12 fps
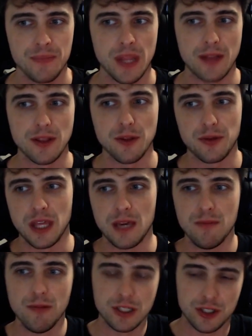And the
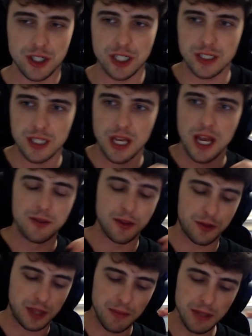theme
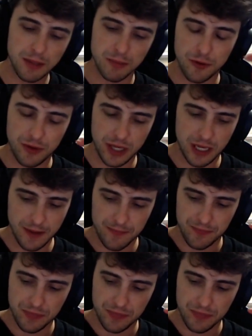of the movie